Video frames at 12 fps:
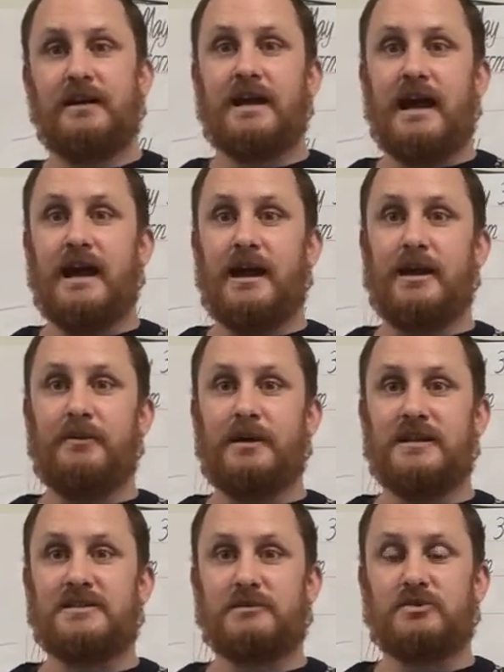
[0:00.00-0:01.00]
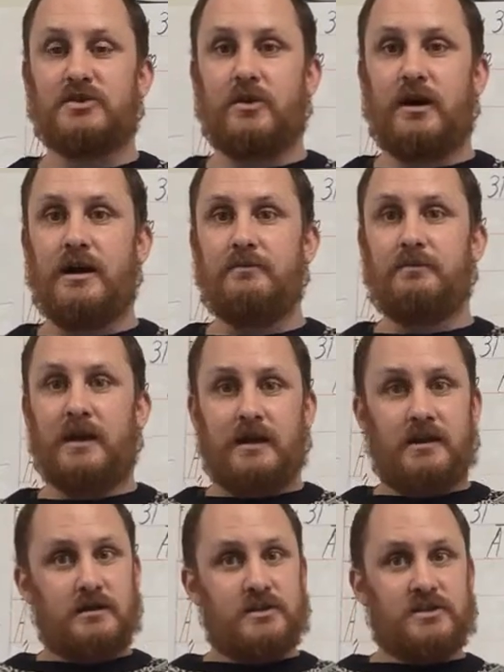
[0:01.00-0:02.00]
hit subscribe.
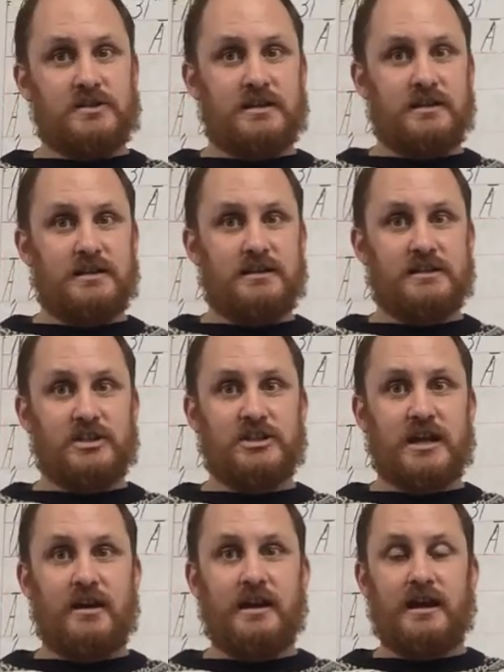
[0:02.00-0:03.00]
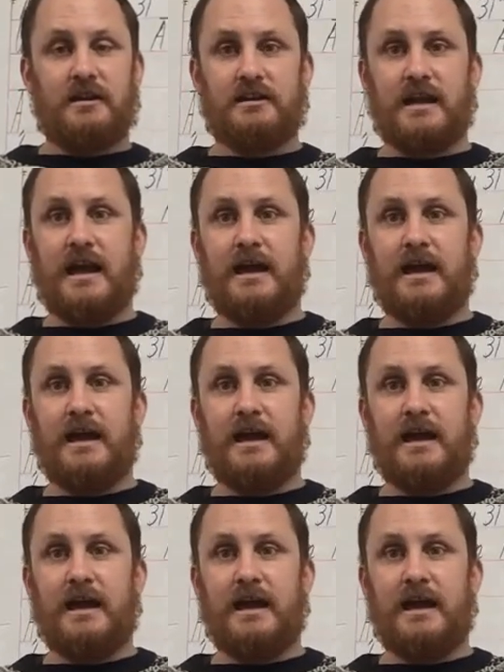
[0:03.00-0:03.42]
Just as a shout out,